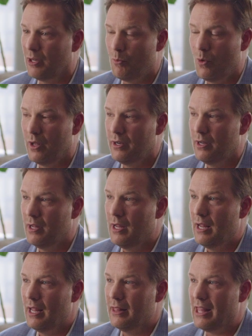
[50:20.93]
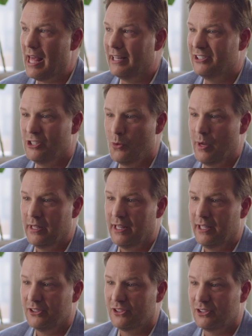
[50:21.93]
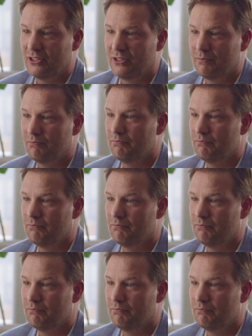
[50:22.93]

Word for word: someone that is doing this